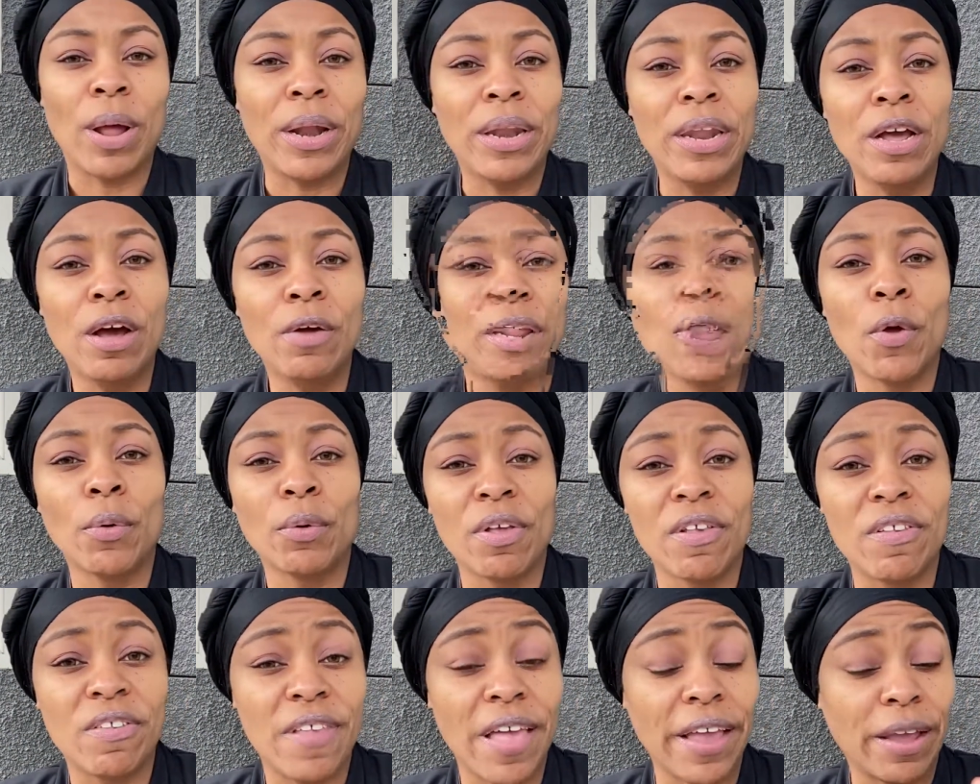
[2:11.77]
So we lived
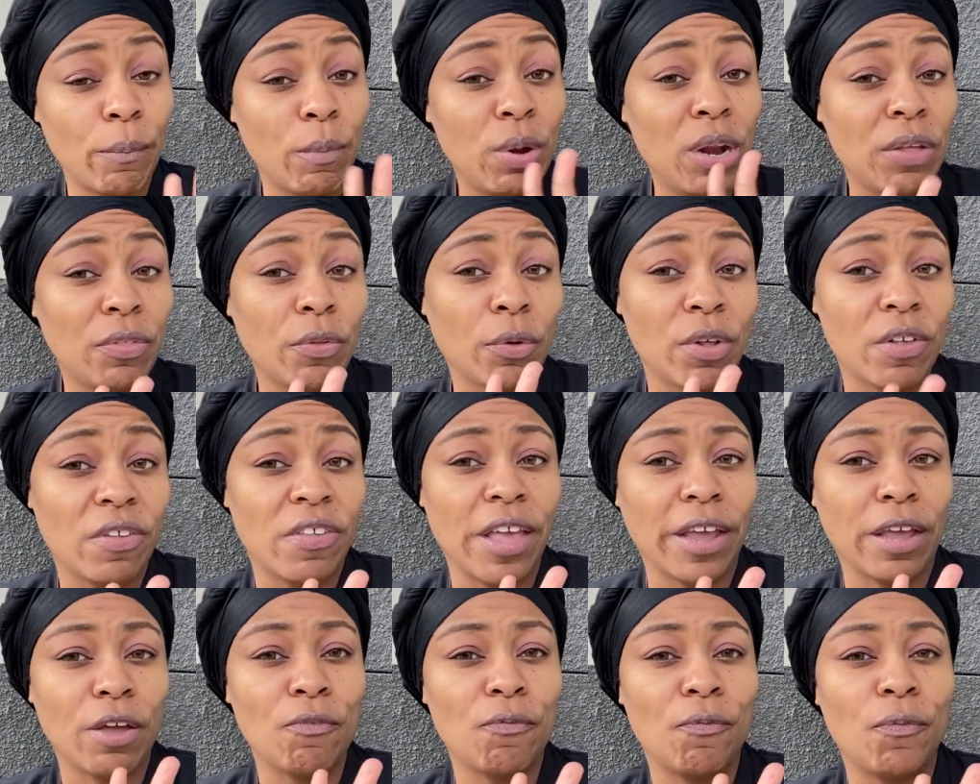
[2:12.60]
on the
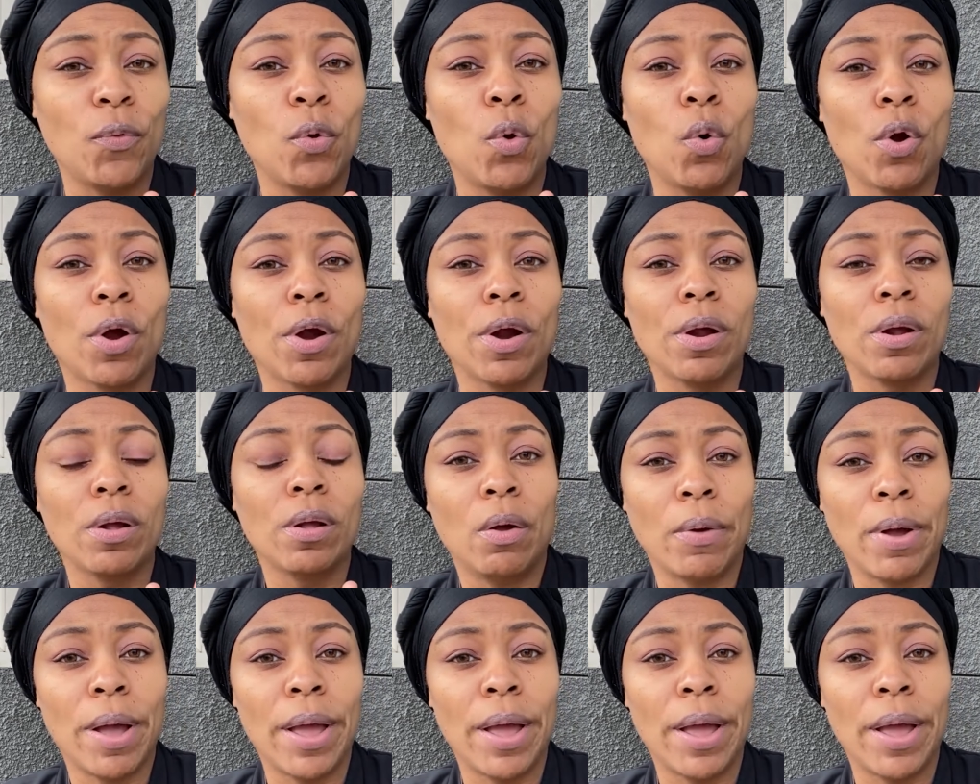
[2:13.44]
second floor.